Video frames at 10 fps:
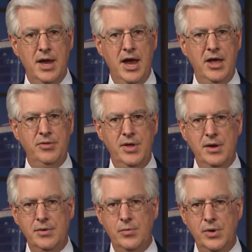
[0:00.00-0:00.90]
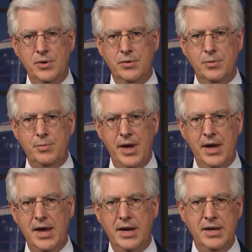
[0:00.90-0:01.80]
And then when you
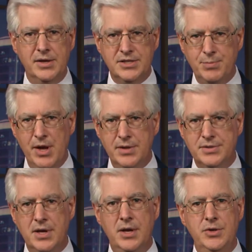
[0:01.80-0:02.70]
pay any expense,